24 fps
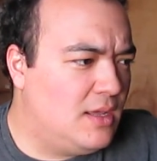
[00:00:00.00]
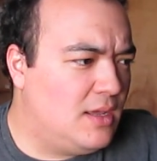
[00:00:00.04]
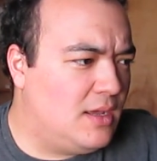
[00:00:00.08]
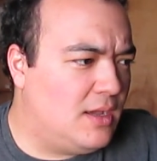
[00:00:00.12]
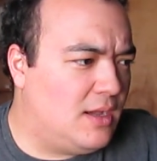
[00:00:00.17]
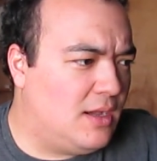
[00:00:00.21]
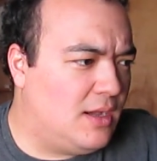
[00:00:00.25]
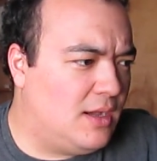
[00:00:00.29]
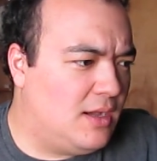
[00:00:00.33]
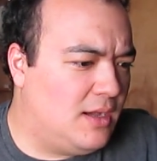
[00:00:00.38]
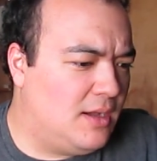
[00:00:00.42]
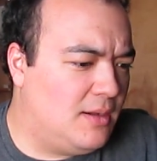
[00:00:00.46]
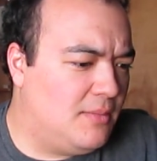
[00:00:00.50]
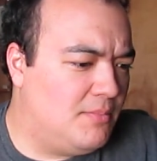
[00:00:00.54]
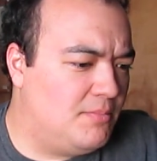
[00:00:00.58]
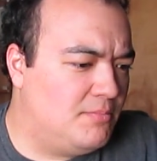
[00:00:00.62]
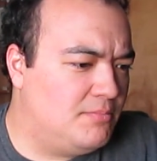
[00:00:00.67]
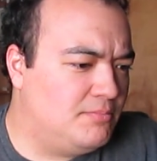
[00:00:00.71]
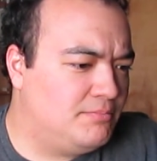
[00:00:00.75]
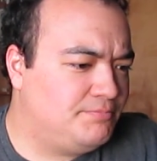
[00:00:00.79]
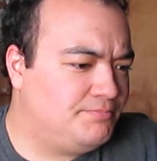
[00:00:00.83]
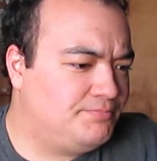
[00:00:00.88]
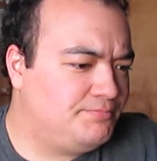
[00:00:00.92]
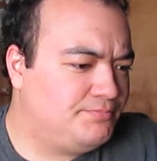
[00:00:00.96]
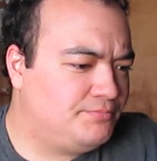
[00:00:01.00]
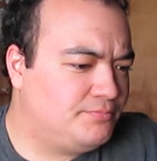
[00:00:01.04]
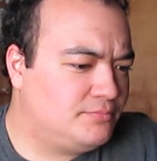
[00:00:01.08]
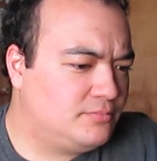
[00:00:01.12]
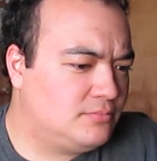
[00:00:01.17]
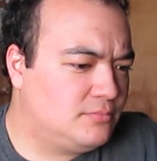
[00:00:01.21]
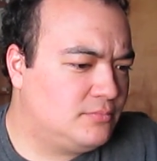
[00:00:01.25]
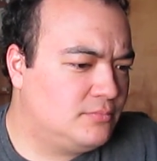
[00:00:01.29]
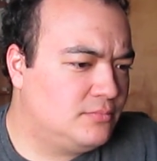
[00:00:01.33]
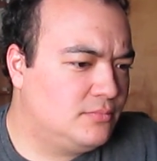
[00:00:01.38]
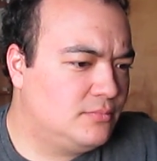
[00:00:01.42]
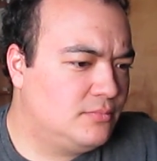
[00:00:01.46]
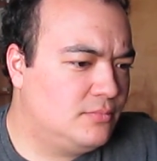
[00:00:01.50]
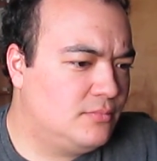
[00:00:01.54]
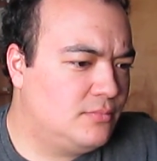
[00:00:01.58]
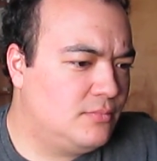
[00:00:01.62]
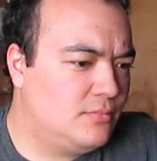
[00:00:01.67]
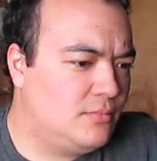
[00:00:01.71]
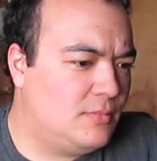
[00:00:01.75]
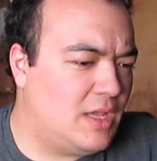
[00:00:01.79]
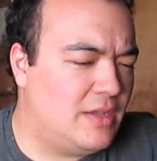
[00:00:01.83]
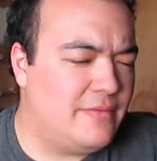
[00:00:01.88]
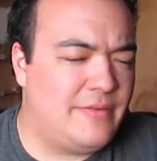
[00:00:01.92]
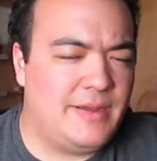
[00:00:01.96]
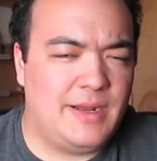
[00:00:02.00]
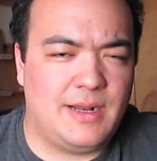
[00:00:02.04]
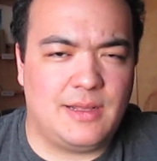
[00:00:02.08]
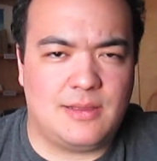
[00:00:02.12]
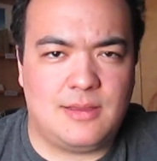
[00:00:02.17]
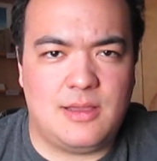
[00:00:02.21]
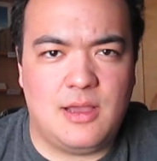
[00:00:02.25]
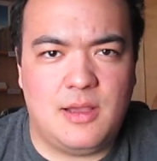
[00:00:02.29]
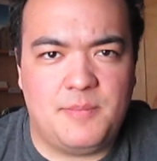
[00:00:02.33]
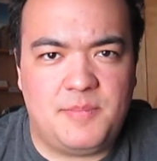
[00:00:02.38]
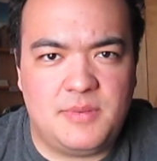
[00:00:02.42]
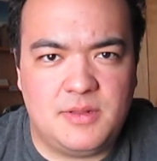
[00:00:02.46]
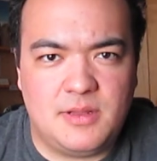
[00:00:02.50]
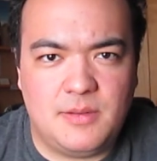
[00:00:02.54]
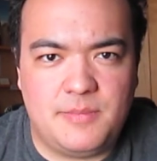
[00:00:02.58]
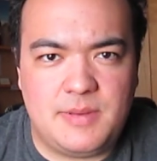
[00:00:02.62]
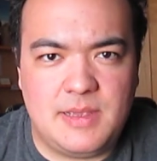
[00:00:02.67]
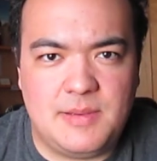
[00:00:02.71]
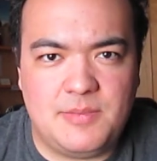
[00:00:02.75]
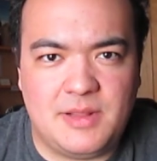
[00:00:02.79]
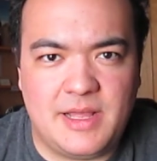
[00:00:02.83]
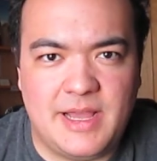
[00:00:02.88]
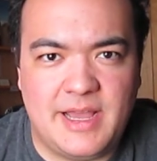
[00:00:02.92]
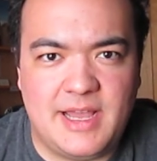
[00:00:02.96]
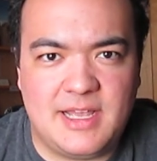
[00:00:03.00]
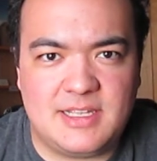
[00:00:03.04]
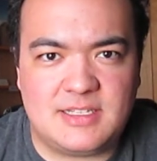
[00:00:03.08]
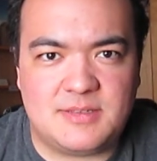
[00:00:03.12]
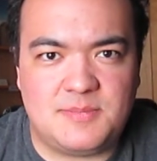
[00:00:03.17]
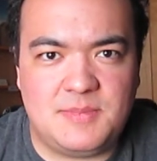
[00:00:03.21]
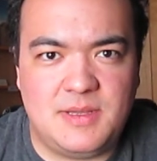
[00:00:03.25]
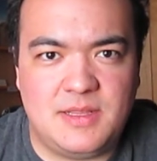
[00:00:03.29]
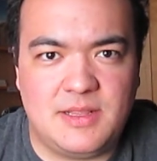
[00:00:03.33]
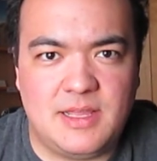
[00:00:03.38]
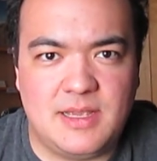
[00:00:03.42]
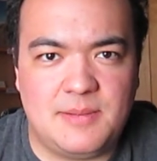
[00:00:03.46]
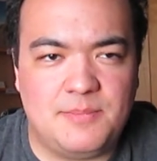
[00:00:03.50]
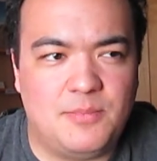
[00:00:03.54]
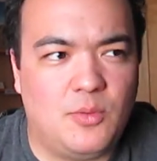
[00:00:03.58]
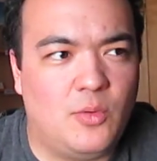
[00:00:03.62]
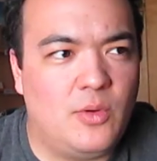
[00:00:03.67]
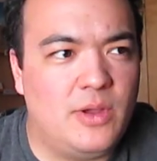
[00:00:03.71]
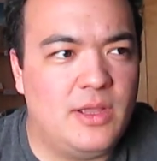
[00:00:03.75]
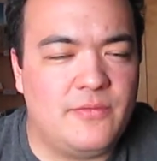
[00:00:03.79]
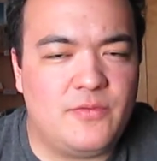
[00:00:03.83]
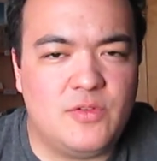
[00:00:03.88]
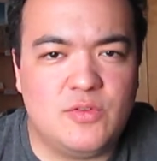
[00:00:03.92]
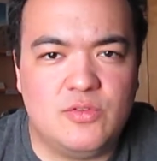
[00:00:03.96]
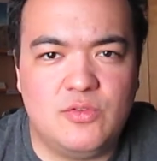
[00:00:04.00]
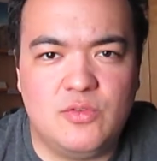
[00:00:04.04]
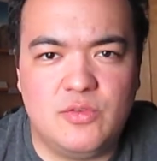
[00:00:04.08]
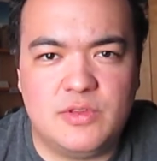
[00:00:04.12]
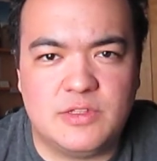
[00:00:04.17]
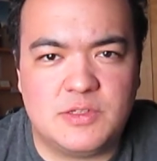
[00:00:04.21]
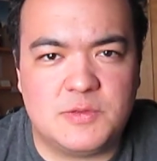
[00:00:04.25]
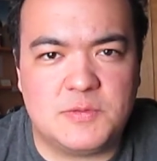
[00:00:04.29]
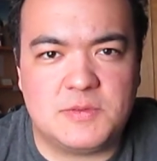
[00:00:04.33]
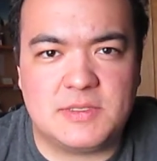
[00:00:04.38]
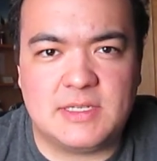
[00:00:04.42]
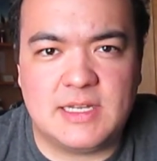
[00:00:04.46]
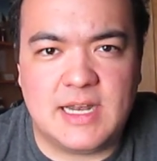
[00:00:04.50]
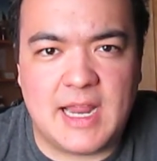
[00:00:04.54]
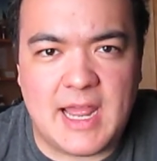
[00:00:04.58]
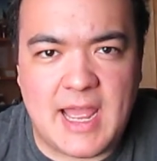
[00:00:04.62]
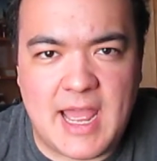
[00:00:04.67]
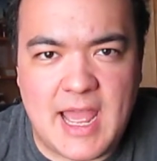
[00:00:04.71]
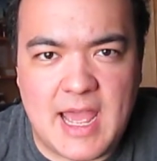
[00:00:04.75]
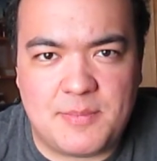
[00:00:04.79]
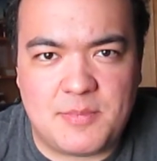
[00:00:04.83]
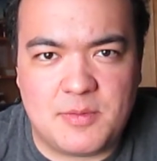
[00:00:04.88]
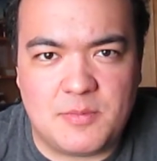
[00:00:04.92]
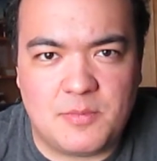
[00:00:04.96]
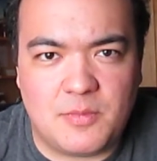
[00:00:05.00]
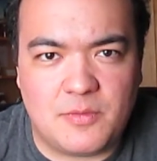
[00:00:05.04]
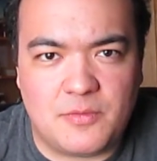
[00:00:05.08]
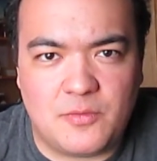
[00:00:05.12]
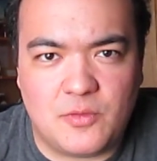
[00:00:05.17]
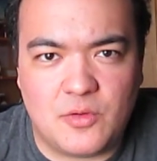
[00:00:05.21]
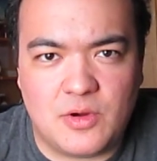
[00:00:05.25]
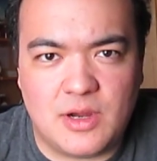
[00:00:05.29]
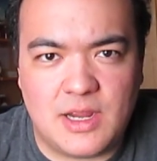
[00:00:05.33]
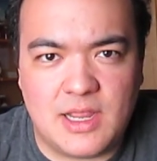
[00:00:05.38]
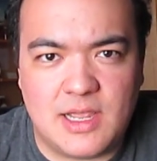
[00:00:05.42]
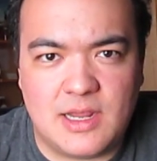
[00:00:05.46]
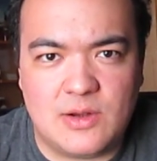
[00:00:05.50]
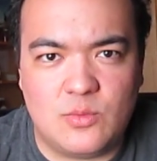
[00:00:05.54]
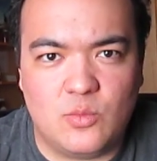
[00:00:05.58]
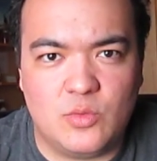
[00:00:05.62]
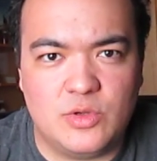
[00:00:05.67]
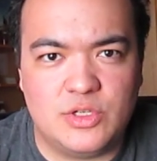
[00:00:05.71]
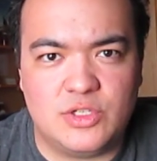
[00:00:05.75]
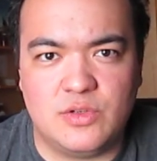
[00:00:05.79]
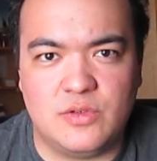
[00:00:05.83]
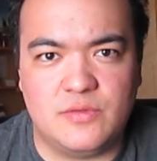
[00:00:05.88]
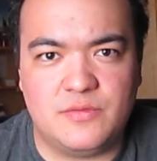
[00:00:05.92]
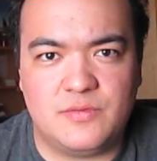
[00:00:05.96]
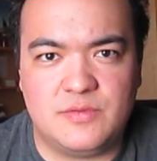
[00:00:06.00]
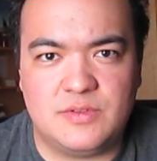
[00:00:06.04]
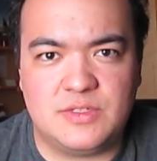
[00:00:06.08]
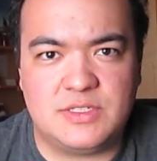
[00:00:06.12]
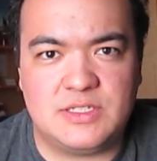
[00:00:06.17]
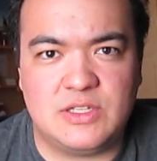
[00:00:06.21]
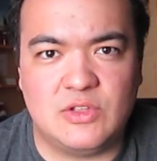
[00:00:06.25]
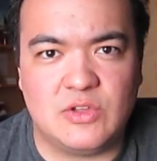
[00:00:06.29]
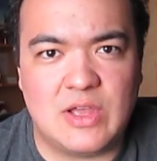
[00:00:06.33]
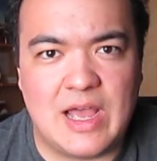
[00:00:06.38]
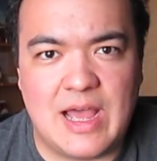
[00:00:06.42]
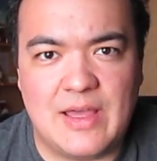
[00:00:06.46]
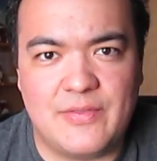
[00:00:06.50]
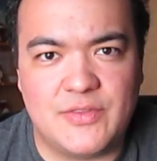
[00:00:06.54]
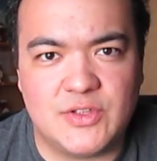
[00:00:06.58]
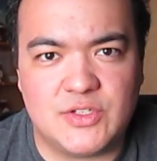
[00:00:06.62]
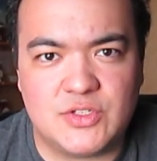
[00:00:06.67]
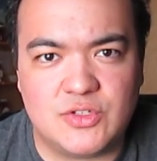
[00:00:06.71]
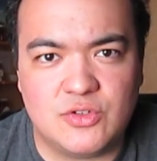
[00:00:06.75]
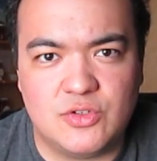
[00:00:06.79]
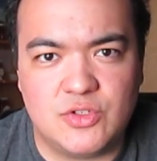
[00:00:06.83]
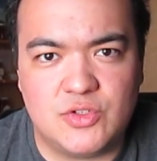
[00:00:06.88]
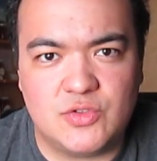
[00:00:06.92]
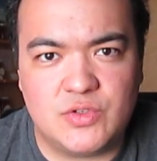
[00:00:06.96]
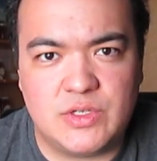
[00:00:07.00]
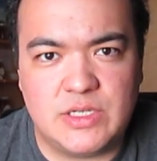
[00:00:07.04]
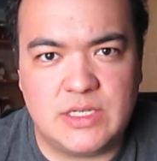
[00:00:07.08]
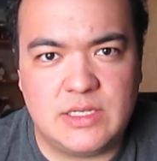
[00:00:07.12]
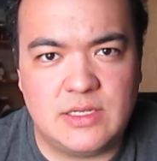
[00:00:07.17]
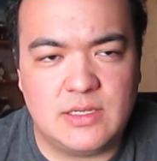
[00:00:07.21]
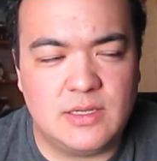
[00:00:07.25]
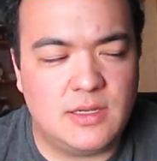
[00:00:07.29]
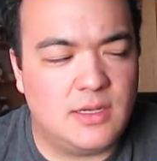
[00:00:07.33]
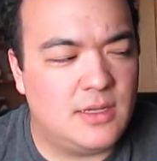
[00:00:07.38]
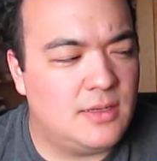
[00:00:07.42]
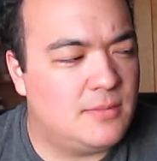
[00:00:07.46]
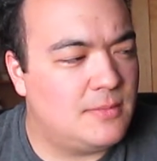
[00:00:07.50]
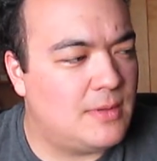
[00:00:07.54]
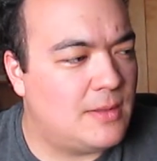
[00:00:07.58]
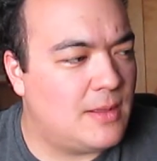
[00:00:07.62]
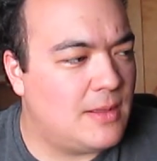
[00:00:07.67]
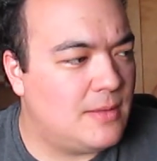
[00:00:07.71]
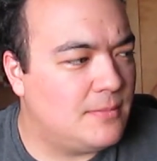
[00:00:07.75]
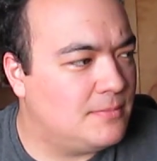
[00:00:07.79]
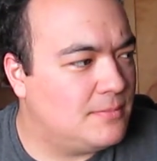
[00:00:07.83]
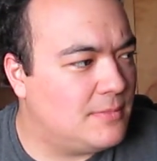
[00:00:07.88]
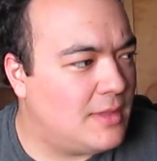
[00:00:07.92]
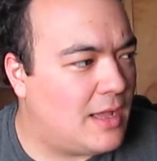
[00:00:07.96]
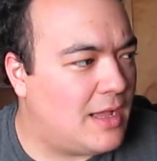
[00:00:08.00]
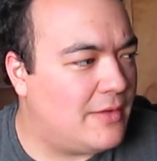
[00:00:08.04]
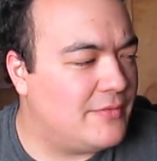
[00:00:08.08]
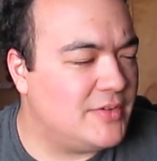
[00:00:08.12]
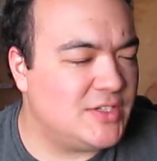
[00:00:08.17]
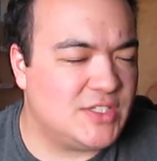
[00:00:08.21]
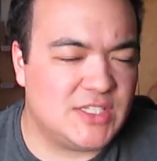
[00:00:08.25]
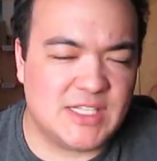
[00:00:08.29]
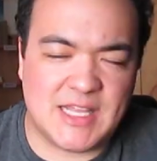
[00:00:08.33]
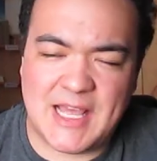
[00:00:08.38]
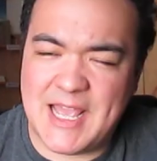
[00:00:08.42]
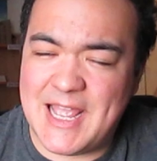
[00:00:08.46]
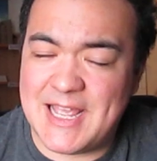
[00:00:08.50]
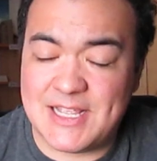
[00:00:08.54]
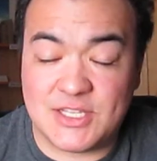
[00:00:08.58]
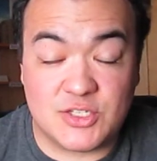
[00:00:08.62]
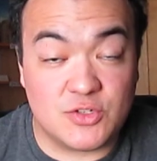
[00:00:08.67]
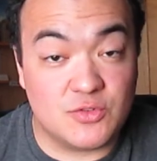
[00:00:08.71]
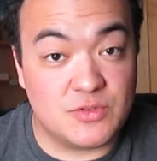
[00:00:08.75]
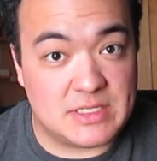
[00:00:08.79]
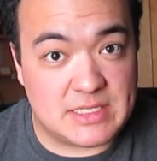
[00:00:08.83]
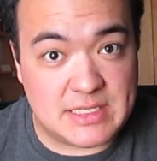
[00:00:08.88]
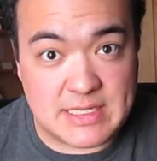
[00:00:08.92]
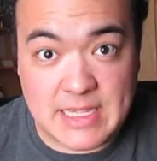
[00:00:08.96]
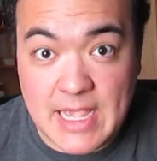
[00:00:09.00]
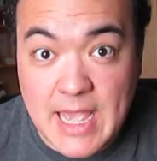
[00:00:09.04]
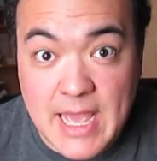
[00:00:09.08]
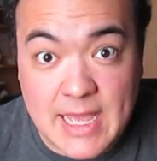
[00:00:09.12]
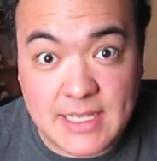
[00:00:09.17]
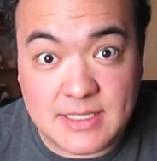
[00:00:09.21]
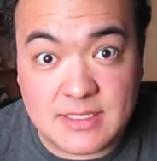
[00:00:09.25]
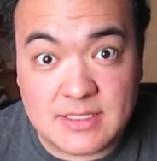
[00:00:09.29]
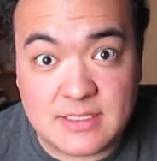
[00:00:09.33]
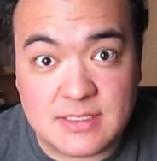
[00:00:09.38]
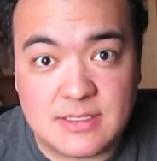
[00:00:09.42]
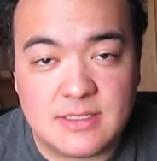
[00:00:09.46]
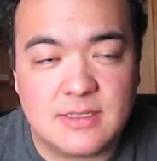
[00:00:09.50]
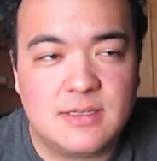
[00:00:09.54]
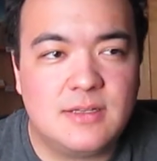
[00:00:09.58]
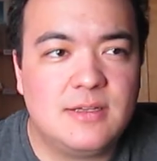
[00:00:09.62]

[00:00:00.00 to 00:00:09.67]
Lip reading: I've had a couple of people ask me, like, boy, if you knew this was going to happen beforehand, would you have still got the surgery? Obviously, the answer is yes.